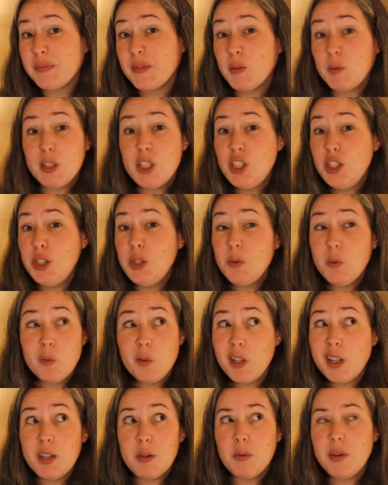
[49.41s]
which you
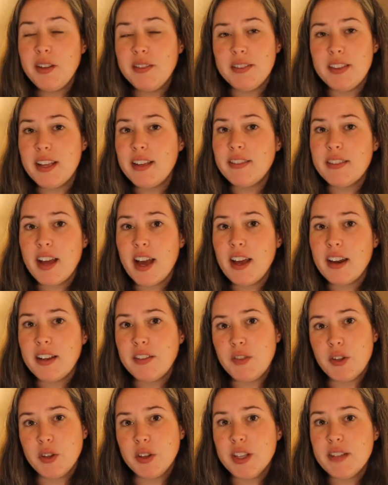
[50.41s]
really wouldn't think that
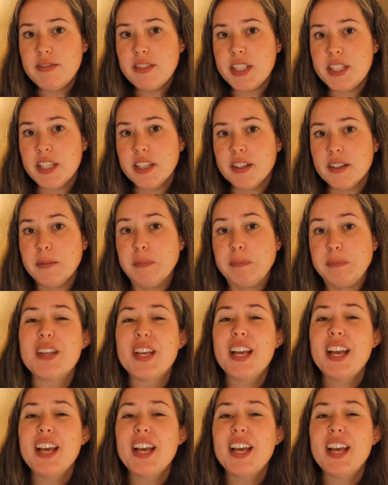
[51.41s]
if you lived here.